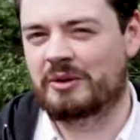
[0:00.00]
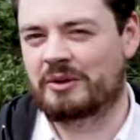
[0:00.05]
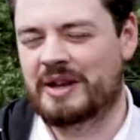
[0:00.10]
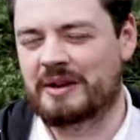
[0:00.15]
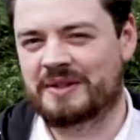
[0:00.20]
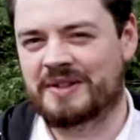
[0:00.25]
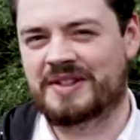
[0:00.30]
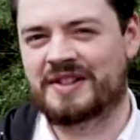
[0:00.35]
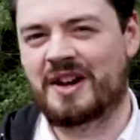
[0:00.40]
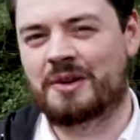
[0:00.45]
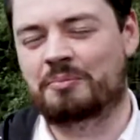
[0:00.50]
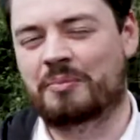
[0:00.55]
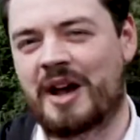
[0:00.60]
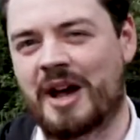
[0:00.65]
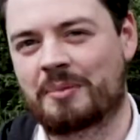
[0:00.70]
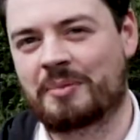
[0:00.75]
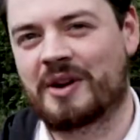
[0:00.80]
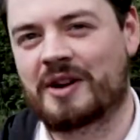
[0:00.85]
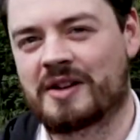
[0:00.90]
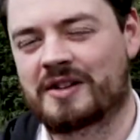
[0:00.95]
do we keep the stock
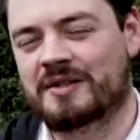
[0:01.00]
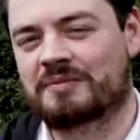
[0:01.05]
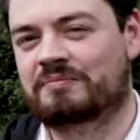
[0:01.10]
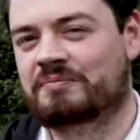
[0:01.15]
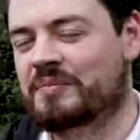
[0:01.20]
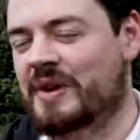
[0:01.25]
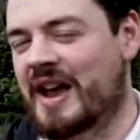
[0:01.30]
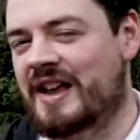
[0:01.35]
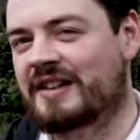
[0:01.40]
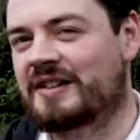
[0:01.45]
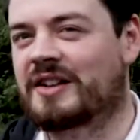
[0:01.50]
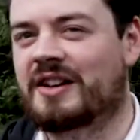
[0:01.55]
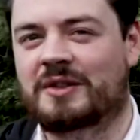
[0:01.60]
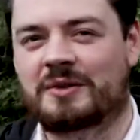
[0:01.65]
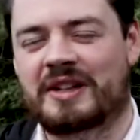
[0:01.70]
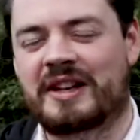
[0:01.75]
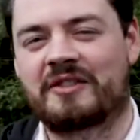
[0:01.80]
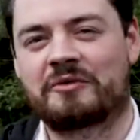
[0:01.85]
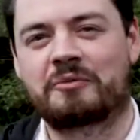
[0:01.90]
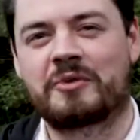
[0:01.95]
back box? Basically because
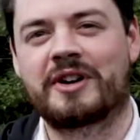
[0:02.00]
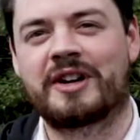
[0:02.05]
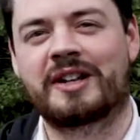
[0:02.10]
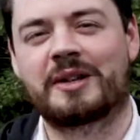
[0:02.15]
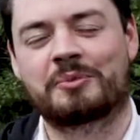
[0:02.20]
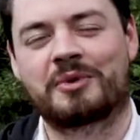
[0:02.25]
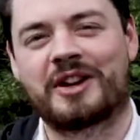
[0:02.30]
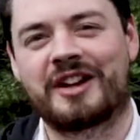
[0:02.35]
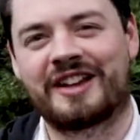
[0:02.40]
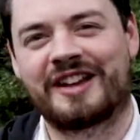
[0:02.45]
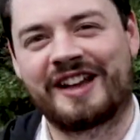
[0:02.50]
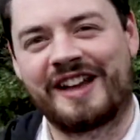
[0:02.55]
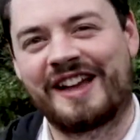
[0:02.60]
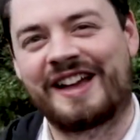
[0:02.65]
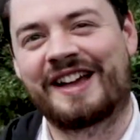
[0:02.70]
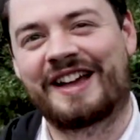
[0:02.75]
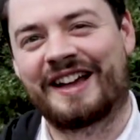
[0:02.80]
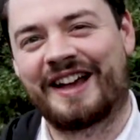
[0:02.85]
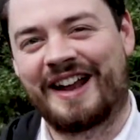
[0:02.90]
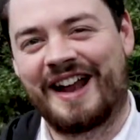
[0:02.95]
we didn't have money to buy an
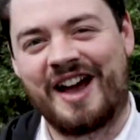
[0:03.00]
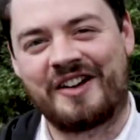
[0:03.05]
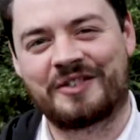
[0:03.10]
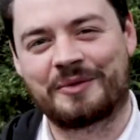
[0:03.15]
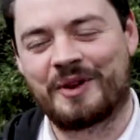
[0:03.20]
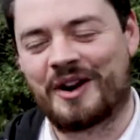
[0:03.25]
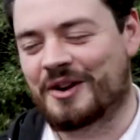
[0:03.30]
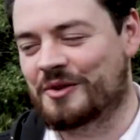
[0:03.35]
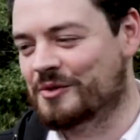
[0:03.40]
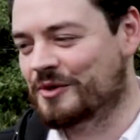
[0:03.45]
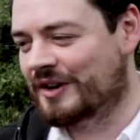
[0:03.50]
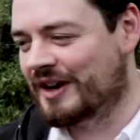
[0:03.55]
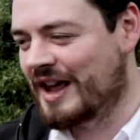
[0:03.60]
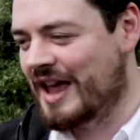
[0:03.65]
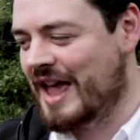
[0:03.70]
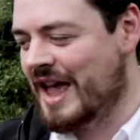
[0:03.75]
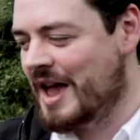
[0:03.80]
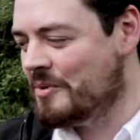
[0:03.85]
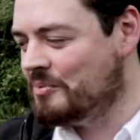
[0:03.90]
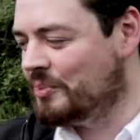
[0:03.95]
aftermarket one.
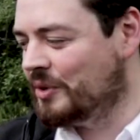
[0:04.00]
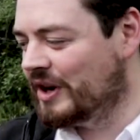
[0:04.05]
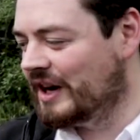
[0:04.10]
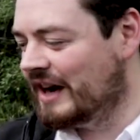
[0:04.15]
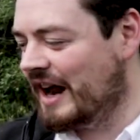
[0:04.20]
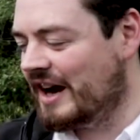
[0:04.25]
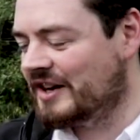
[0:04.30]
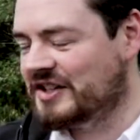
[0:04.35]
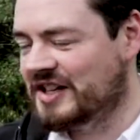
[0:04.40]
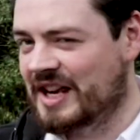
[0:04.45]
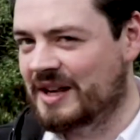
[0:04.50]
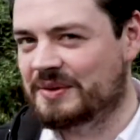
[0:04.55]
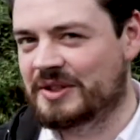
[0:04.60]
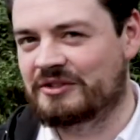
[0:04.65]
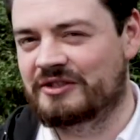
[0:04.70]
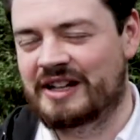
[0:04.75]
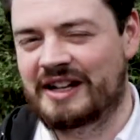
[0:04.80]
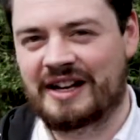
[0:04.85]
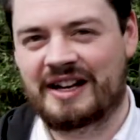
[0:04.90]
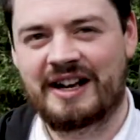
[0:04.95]
But it actually keeps it
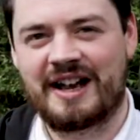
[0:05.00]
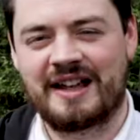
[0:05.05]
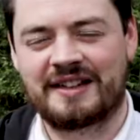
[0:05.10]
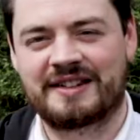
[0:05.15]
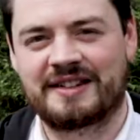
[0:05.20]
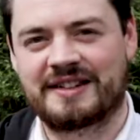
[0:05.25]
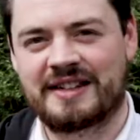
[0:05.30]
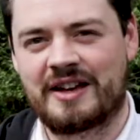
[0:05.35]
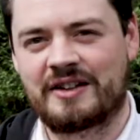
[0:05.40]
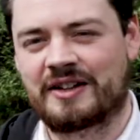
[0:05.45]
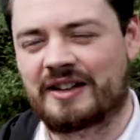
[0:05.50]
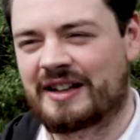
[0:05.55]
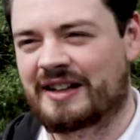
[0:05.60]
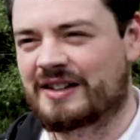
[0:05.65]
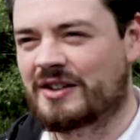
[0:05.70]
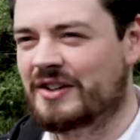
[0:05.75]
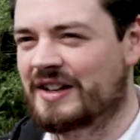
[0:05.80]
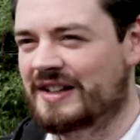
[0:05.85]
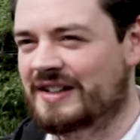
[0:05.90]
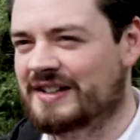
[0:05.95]
really classy sounding. It's
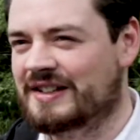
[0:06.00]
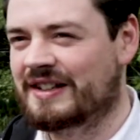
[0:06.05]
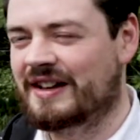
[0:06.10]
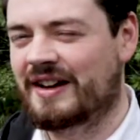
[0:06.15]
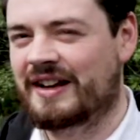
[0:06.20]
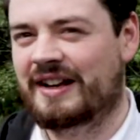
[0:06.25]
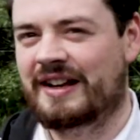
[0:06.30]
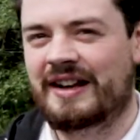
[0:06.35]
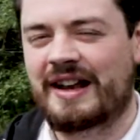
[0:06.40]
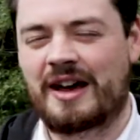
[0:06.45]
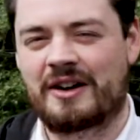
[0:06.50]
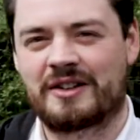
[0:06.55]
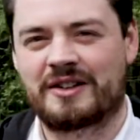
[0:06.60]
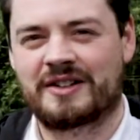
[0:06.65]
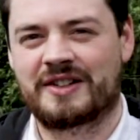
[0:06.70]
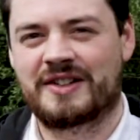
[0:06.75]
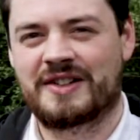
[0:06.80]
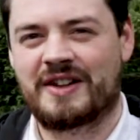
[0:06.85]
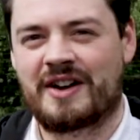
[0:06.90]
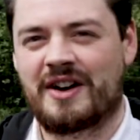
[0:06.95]
only slightly louder
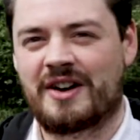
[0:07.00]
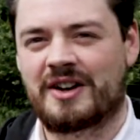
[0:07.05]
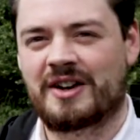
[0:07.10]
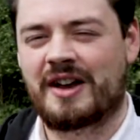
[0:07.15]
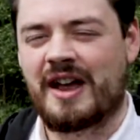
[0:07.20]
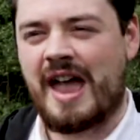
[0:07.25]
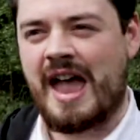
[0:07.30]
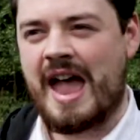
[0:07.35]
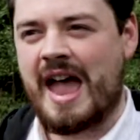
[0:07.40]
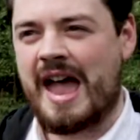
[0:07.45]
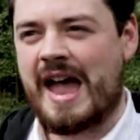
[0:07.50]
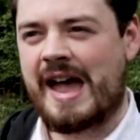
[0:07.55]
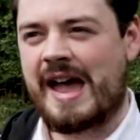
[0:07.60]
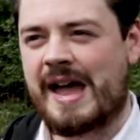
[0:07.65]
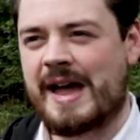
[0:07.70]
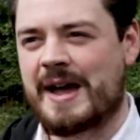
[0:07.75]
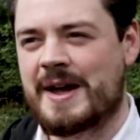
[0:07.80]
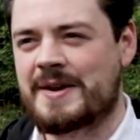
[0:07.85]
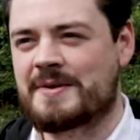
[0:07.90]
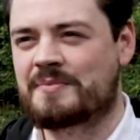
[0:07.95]
than stock,
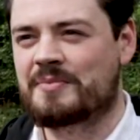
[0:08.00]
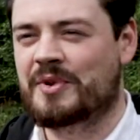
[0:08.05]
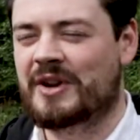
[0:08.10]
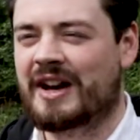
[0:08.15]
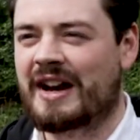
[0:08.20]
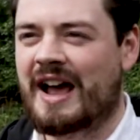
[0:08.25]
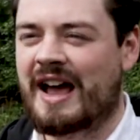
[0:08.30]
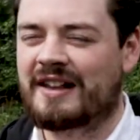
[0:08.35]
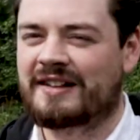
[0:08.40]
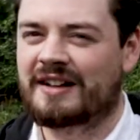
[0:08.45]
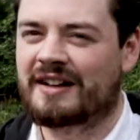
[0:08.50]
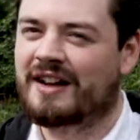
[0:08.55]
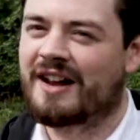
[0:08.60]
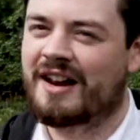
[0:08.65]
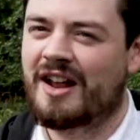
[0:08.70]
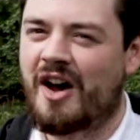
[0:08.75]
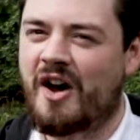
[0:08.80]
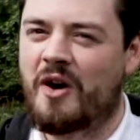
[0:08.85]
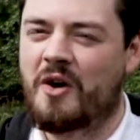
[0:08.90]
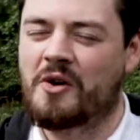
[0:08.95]
but it has that
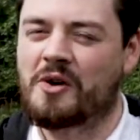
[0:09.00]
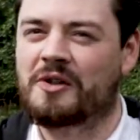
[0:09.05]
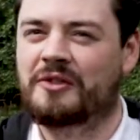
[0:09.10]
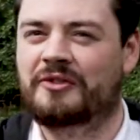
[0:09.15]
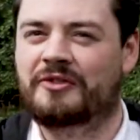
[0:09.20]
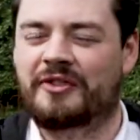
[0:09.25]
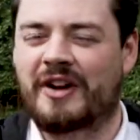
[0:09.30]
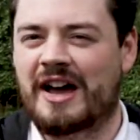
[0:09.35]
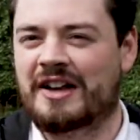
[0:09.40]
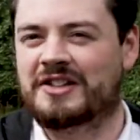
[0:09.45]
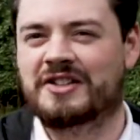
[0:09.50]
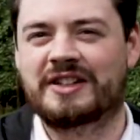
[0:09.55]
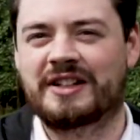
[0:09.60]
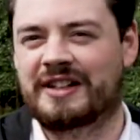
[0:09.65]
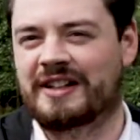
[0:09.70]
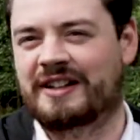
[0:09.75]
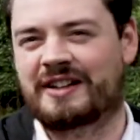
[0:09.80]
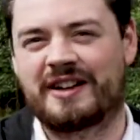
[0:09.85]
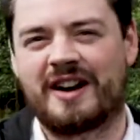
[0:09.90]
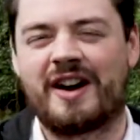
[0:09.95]
kind of old-fashioned
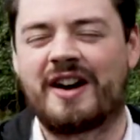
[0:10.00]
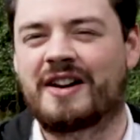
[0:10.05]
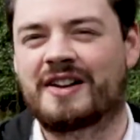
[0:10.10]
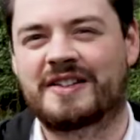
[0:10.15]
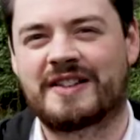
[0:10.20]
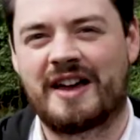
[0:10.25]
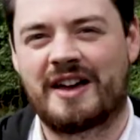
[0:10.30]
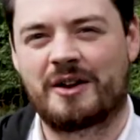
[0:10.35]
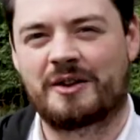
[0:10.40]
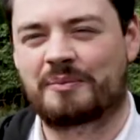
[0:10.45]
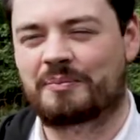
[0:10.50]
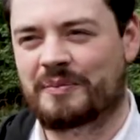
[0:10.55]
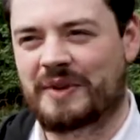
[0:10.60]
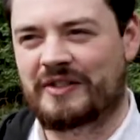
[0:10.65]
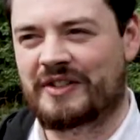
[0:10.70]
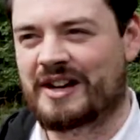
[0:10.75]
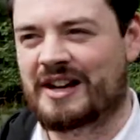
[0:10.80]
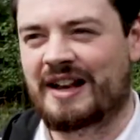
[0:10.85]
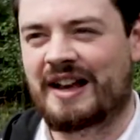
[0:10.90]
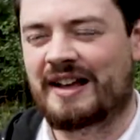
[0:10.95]
car sound, bit
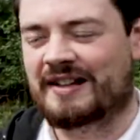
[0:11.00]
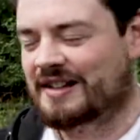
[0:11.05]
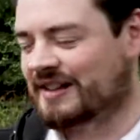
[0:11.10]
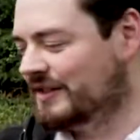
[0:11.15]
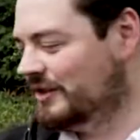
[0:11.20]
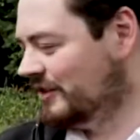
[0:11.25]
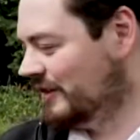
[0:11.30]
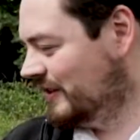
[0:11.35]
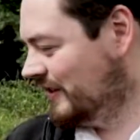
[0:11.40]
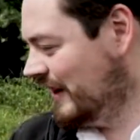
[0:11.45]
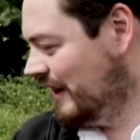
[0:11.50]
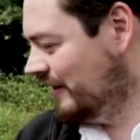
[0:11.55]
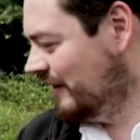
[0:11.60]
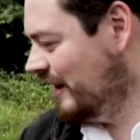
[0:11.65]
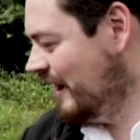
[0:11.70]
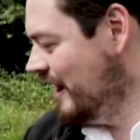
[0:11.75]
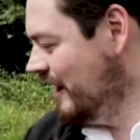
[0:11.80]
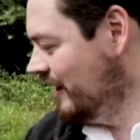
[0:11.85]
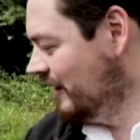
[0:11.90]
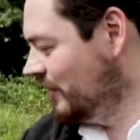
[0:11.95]
of a classic sort of sound.
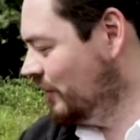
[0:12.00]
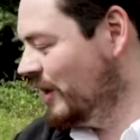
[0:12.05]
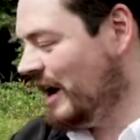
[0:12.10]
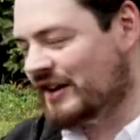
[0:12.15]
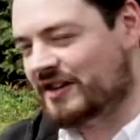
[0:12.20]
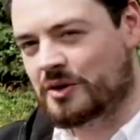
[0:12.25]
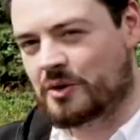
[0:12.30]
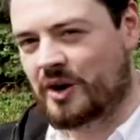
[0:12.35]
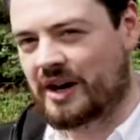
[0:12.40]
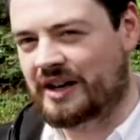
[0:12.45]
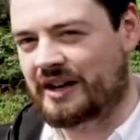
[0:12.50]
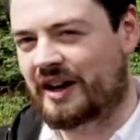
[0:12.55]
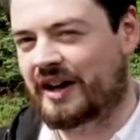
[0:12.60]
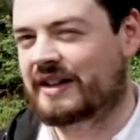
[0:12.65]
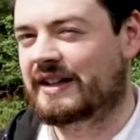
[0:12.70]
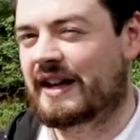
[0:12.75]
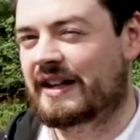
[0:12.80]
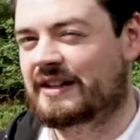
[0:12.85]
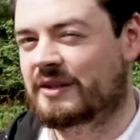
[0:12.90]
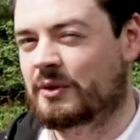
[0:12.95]
So we actually quite
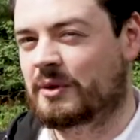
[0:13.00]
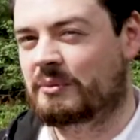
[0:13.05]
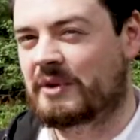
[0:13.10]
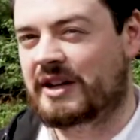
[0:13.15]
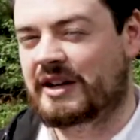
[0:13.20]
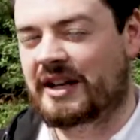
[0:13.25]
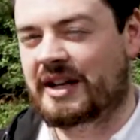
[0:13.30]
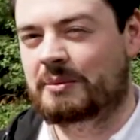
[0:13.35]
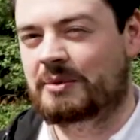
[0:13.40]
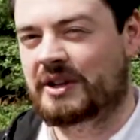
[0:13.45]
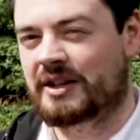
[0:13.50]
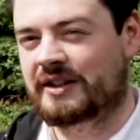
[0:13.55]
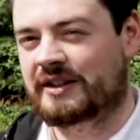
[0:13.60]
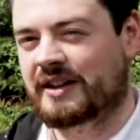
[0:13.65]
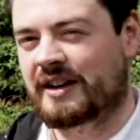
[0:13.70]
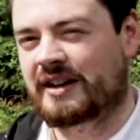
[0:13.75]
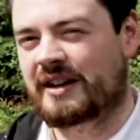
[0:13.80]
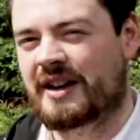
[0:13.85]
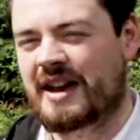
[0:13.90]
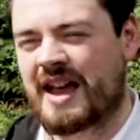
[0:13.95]
like that, so we might keep it like
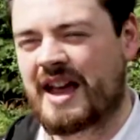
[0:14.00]
that,